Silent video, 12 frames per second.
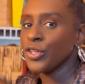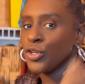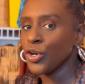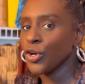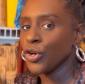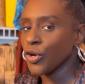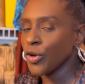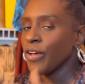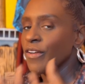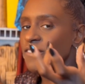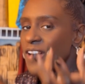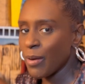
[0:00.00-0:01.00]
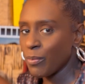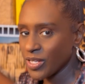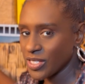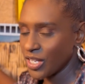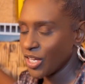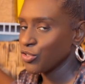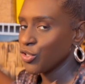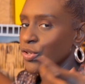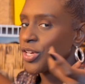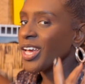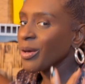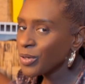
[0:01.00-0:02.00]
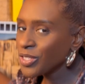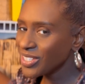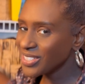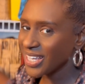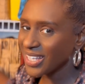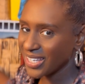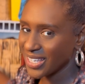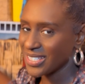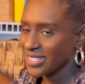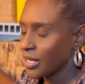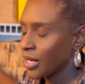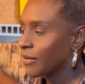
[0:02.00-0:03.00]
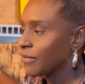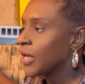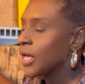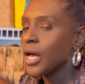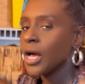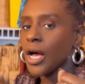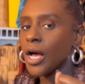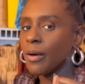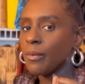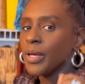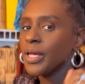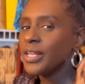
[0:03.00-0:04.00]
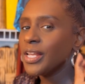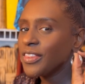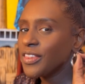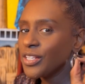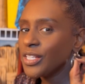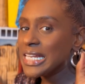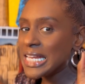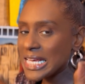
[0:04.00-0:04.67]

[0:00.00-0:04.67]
your fabrics in there. So you can't put your delicate stuff. Nothing